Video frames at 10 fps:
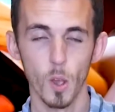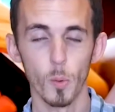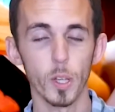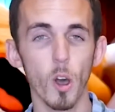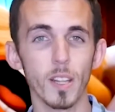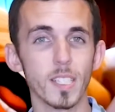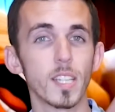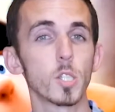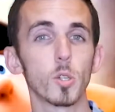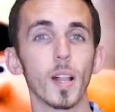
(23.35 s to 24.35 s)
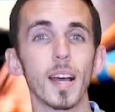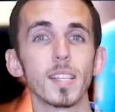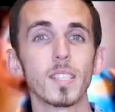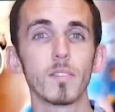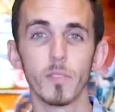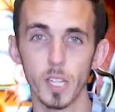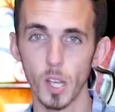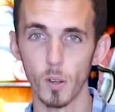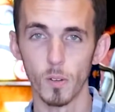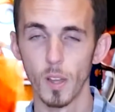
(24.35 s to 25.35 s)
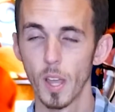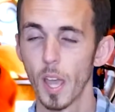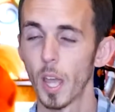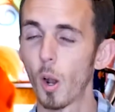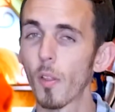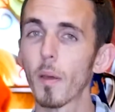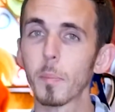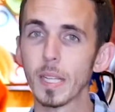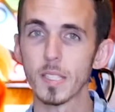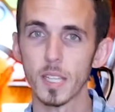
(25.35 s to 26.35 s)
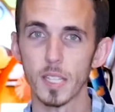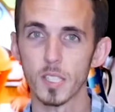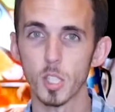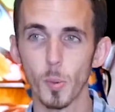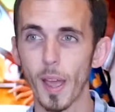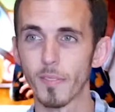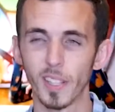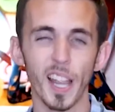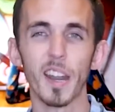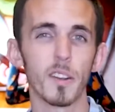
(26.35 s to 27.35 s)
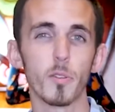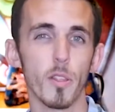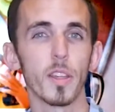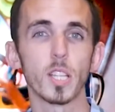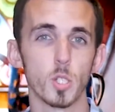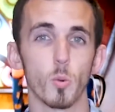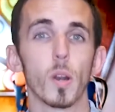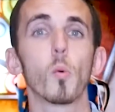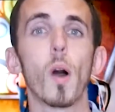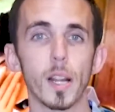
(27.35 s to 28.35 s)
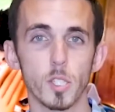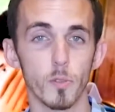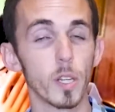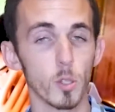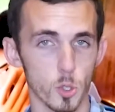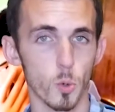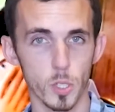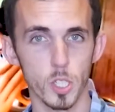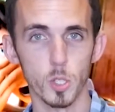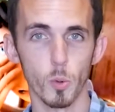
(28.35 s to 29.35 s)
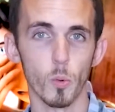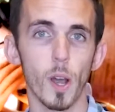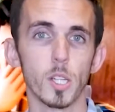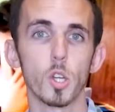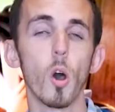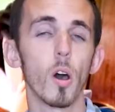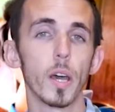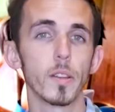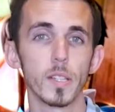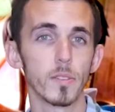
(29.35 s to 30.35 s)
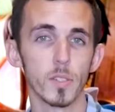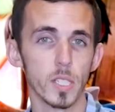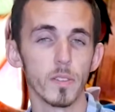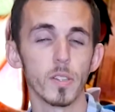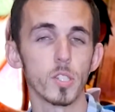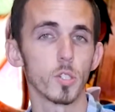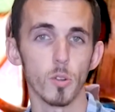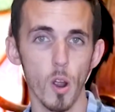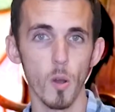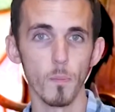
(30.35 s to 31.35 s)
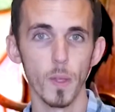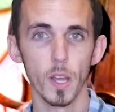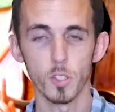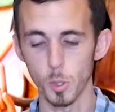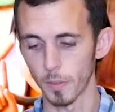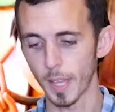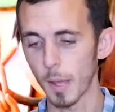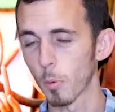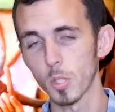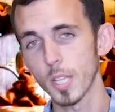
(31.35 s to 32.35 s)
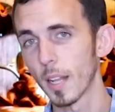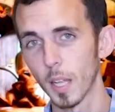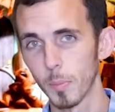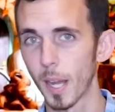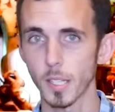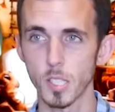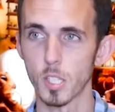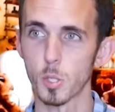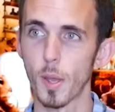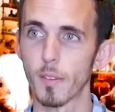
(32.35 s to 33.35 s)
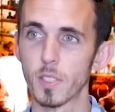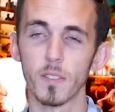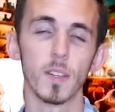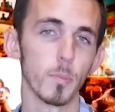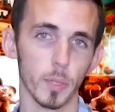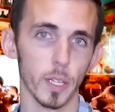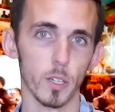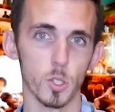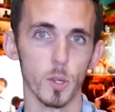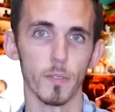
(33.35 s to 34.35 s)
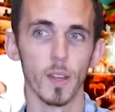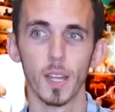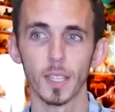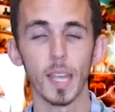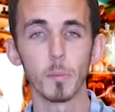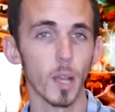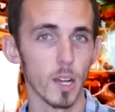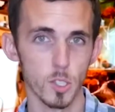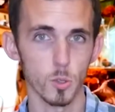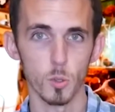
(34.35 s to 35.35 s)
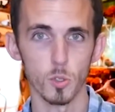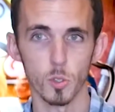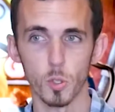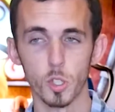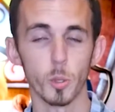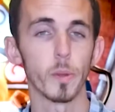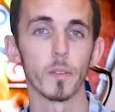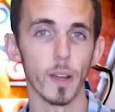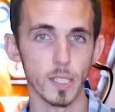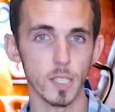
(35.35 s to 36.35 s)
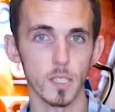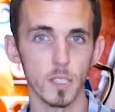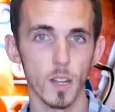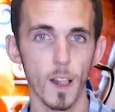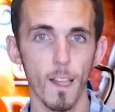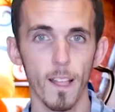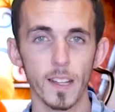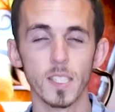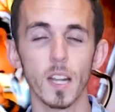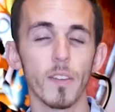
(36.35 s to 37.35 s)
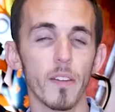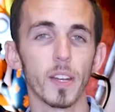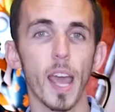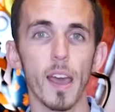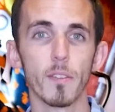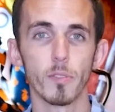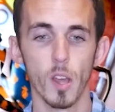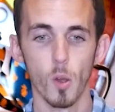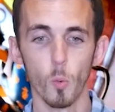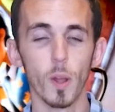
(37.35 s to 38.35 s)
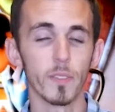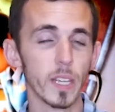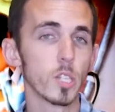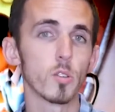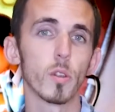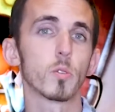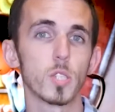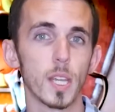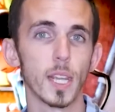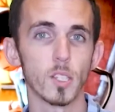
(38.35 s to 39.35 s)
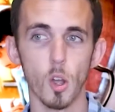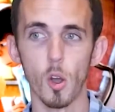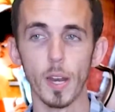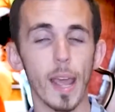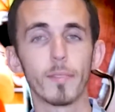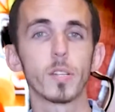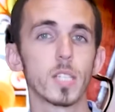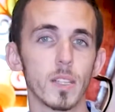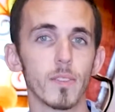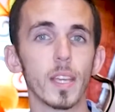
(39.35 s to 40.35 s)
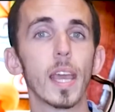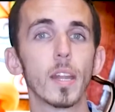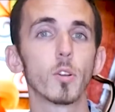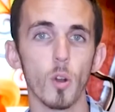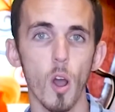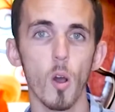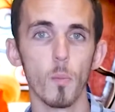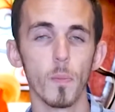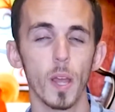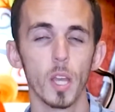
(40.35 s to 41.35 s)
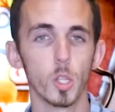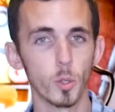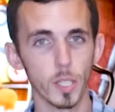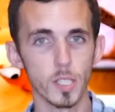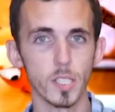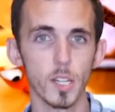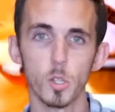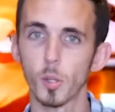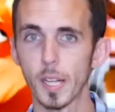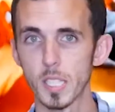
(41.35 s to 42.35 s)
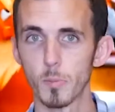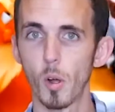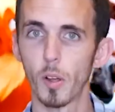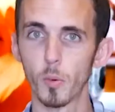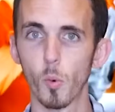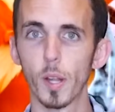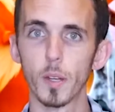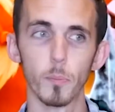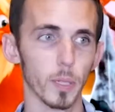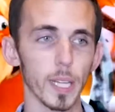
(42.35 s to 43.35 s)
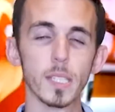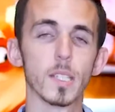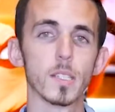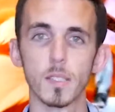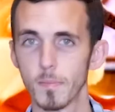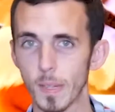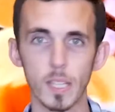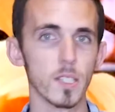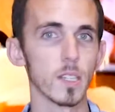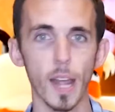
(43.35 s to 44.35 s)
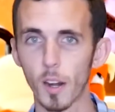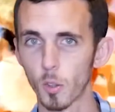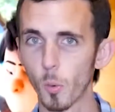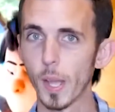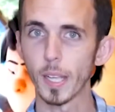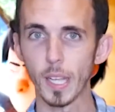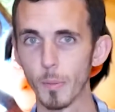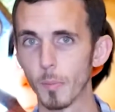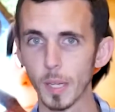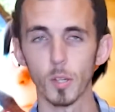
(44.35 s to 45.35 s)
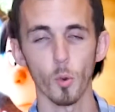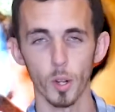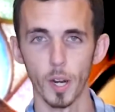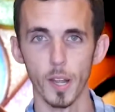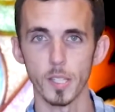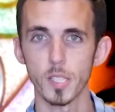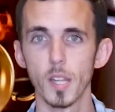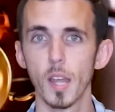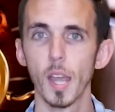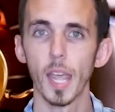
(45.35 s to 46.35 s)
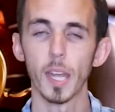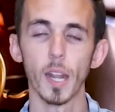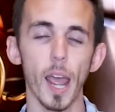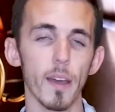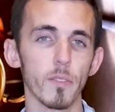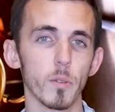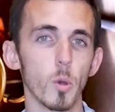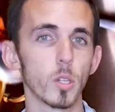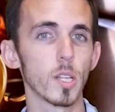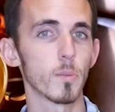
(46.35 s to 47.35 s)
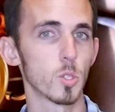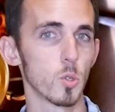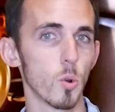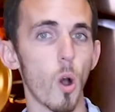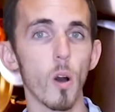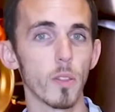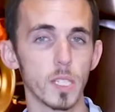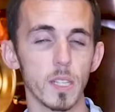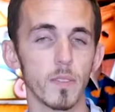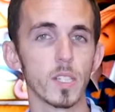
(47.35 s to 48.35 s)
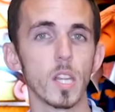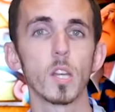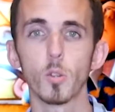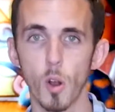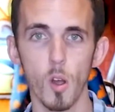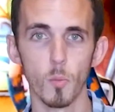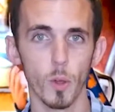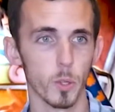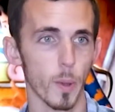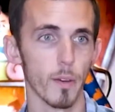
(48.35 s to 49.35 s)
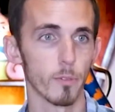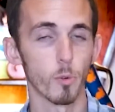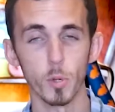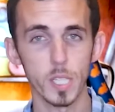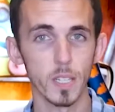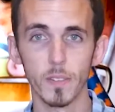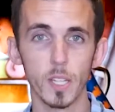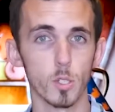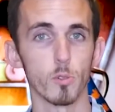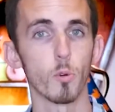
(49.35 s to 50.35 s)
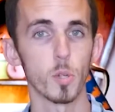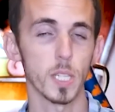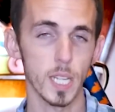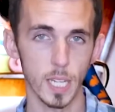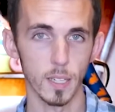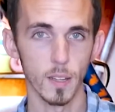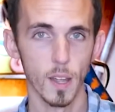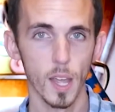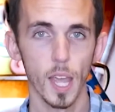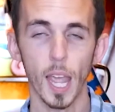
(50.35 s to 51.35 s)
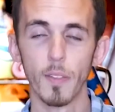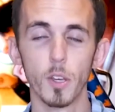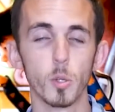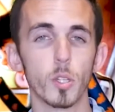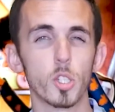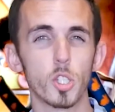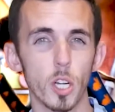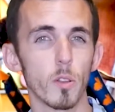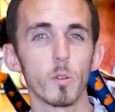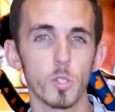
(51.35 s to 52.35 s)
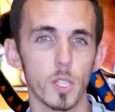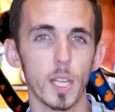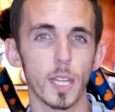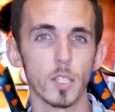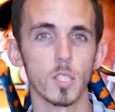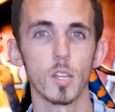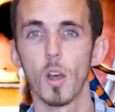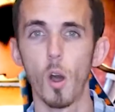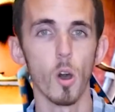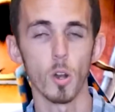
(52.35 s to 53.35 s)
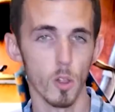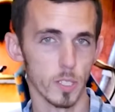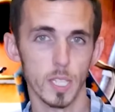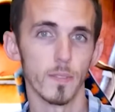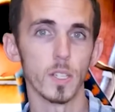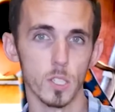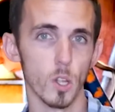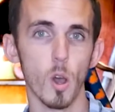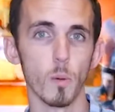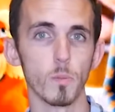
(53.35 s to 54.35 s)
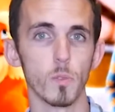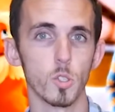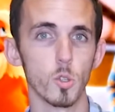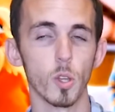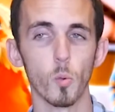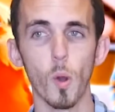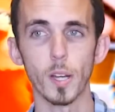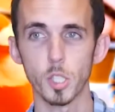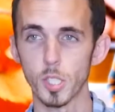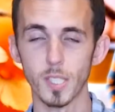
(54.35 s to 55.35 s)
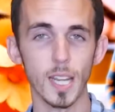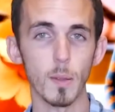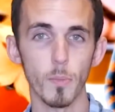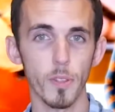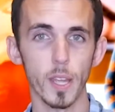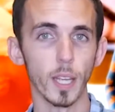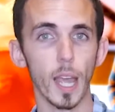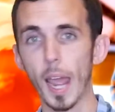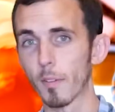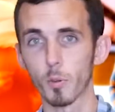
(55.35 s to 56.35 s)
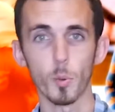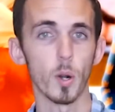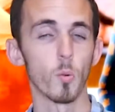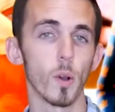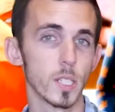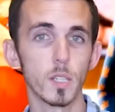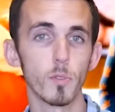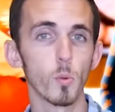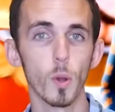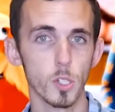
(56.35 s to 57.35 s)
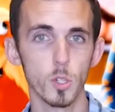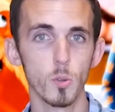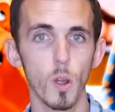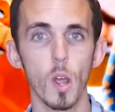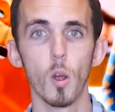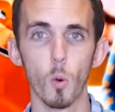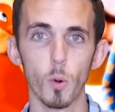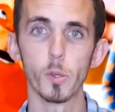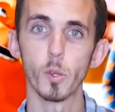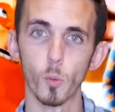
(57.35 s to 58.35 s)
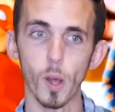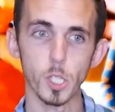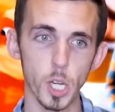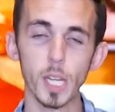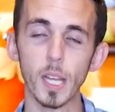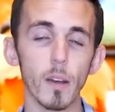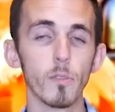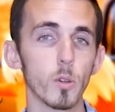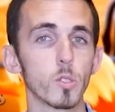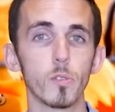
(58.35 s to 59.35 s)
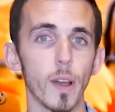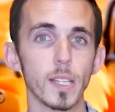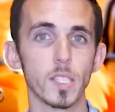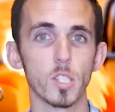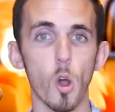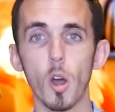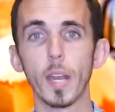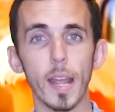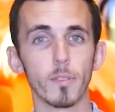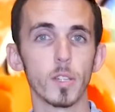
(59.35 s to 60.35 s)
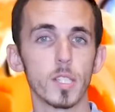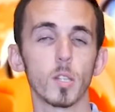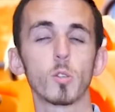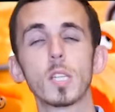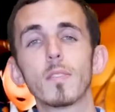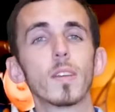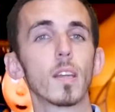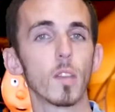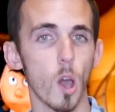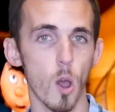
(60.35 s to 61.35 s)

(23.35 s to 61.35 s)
We call it centralized video. And all that means is you have a lot of different things you want to watch, video sources you want to watch on the different TVs in your home. So you have cable or satellite boxes, you have DVD players, you have game consoles or streaming devices. Instead of having to have one of each of those things on every TV in your home, you can centralize them all in one place that's easy and out of the way, keep them neat and organized, and have them hooked up to all the TVs in your home, whether you have 4 TVs or 14. And then you can share those things on all the TVs in the home. So you can watch the same thing everywhere at once if you want to, or you can watch any of those devices on every single TV in the